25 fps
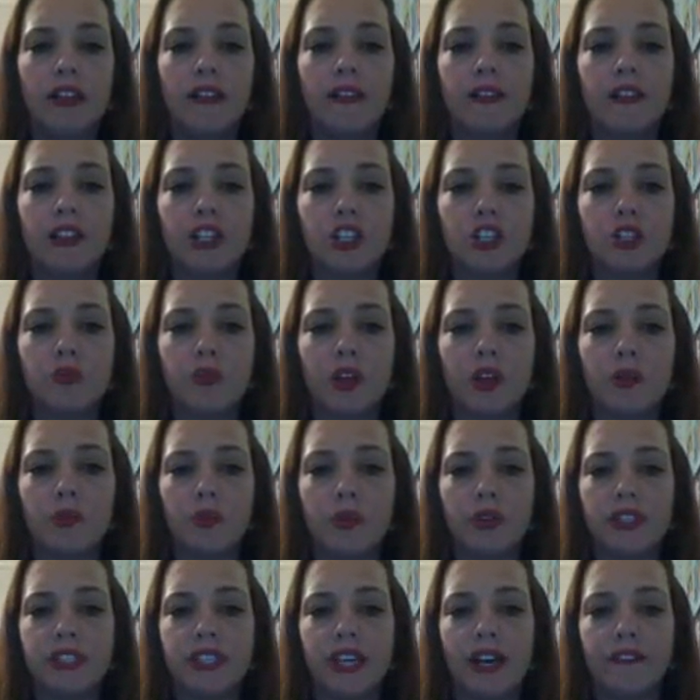This one
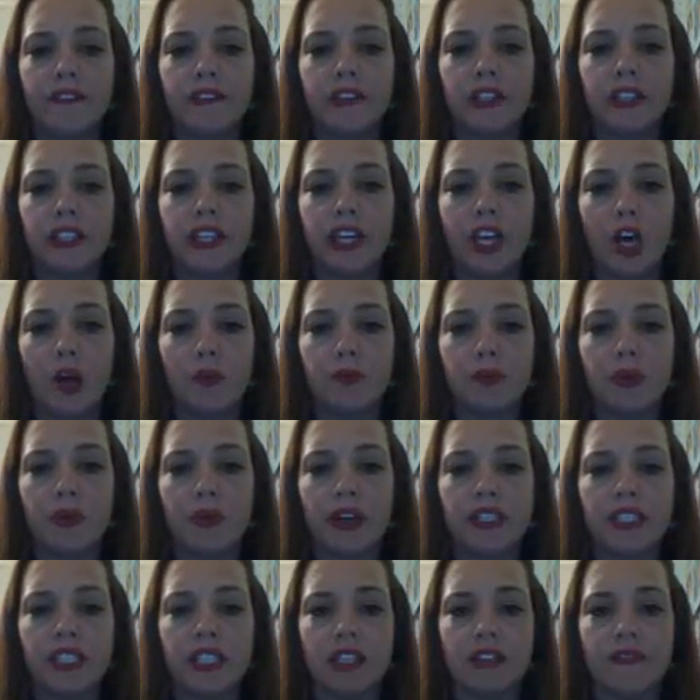will definitely help you
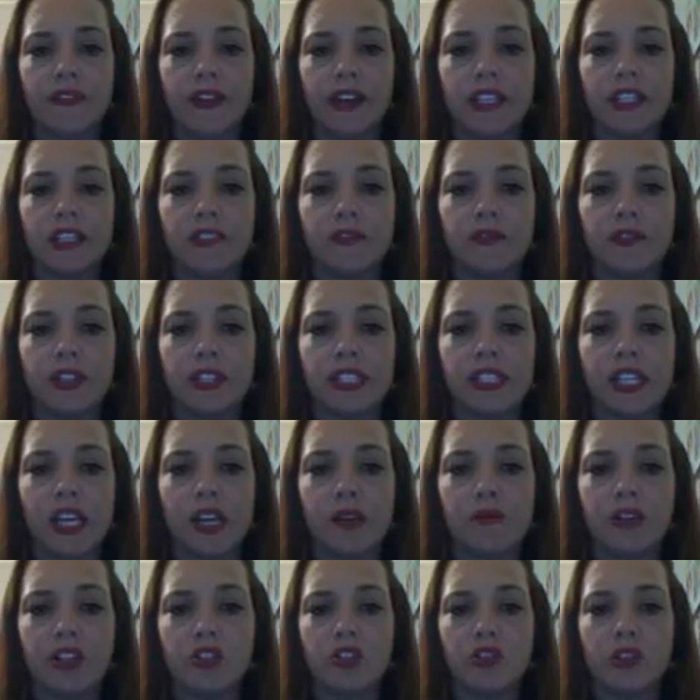identify different
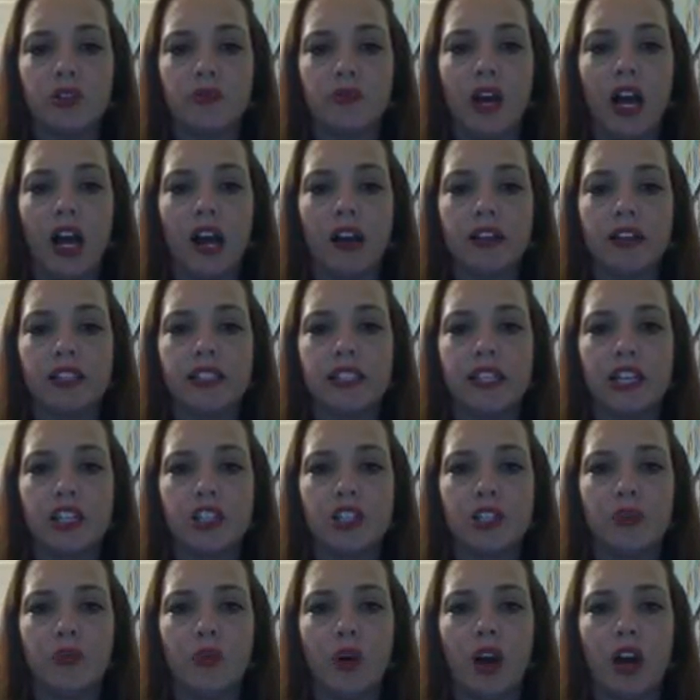sedimentary rocks as
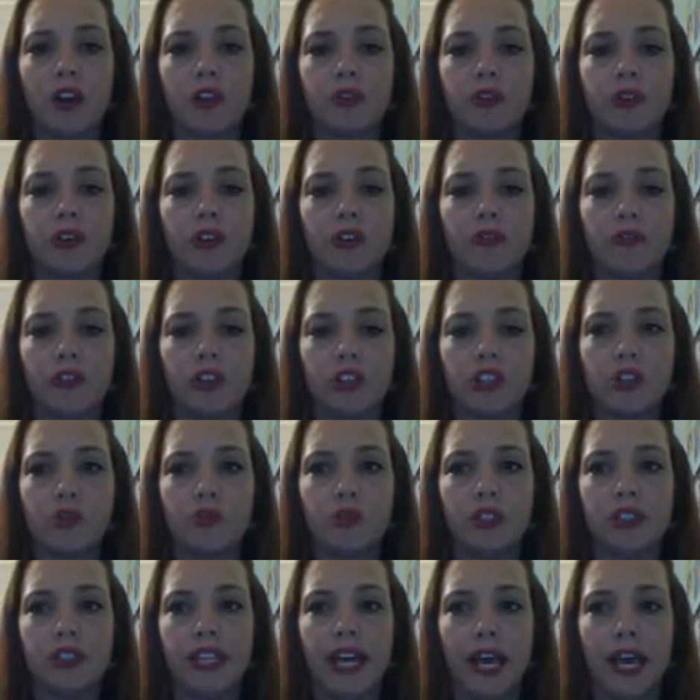you walk through your
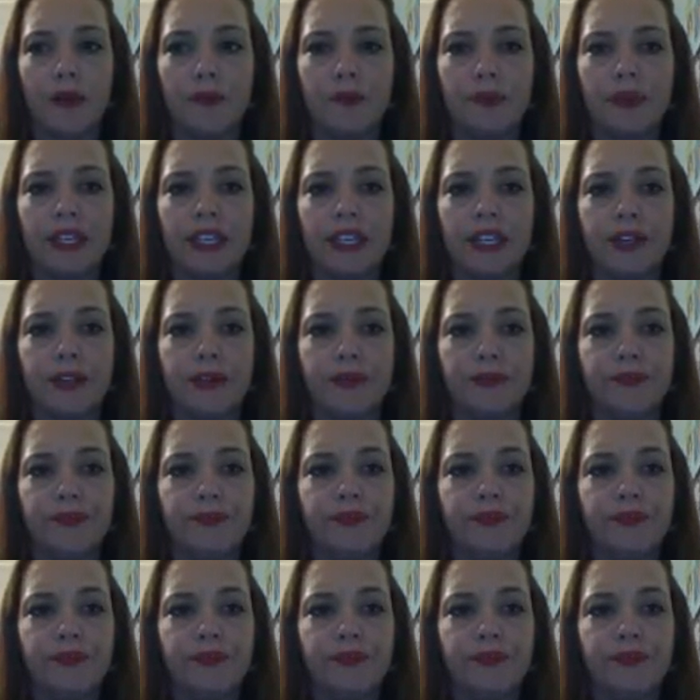virtual lab kit.